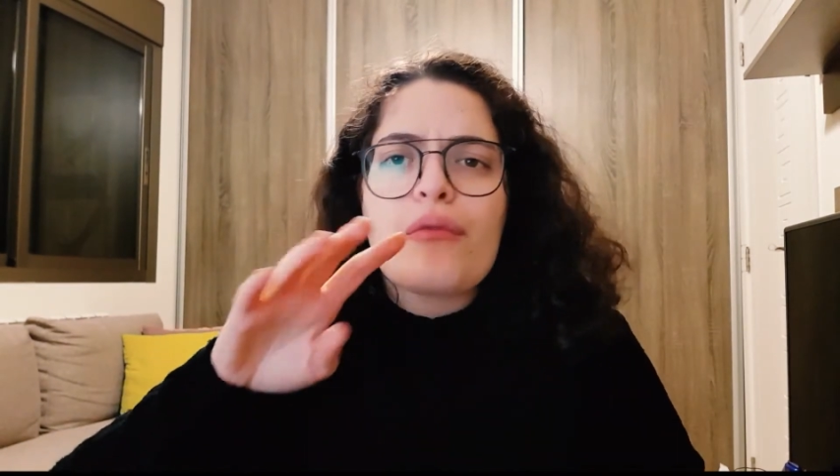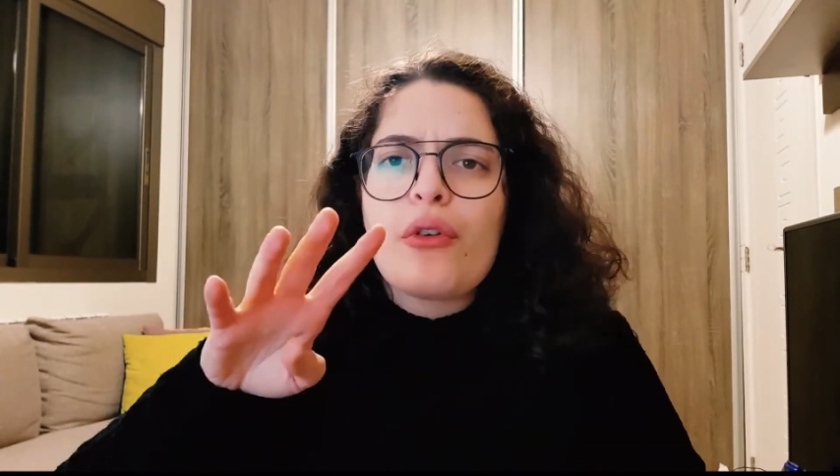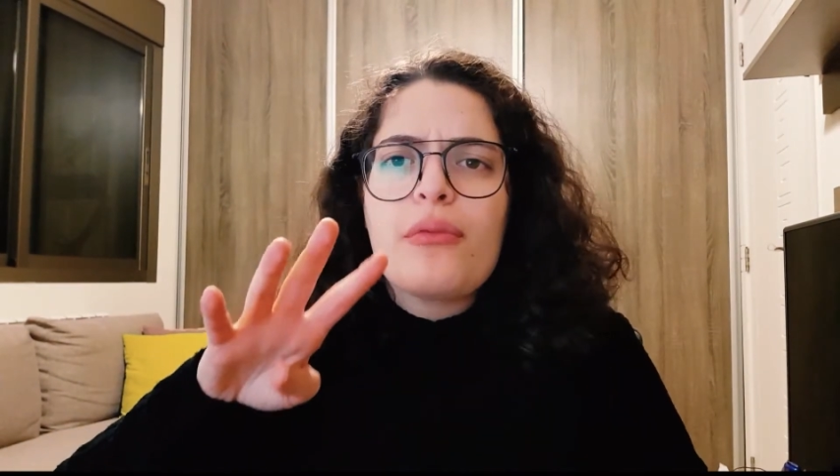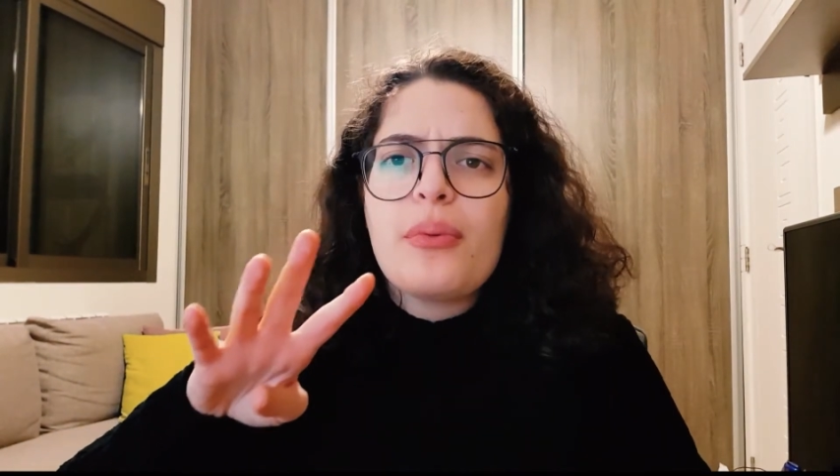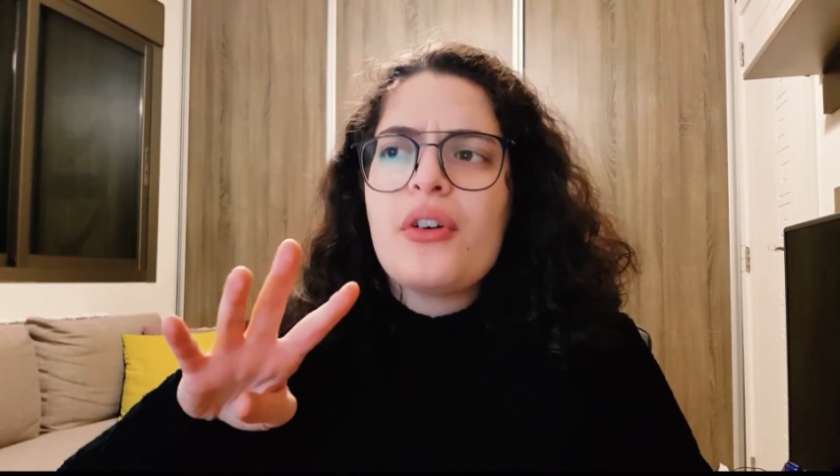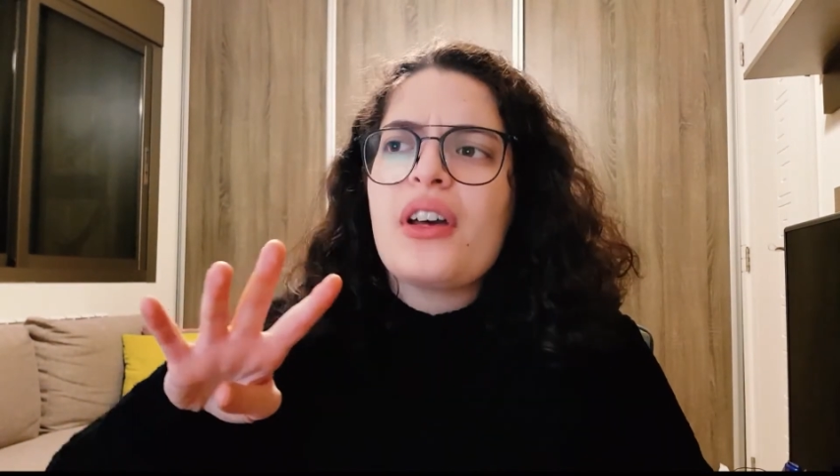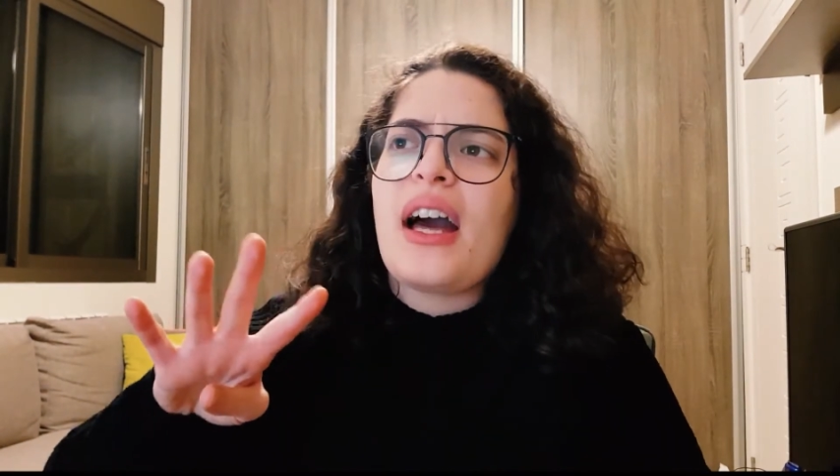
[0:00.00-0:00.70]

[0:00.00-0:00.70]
fourth book,